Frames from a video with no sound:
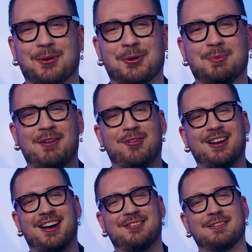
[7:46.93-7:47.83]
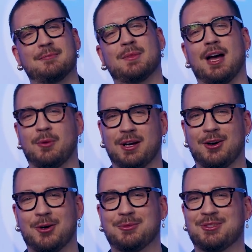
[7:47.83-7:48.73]
Goodbye for now, and we
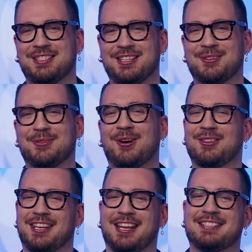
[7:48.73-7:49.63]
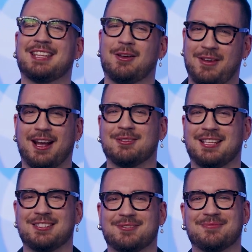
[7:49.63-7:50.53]
hope to see you on the next Effect House
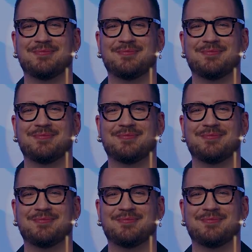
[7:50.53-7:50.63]
session.